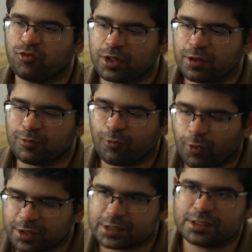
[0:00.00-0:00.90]
figure out
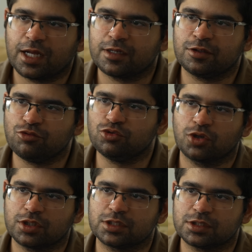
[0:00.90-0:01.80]
what is that two
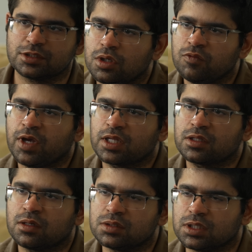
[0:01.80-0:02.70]
choices. In fact,
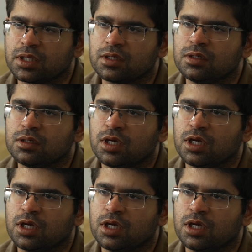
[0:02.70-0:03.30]
there is like a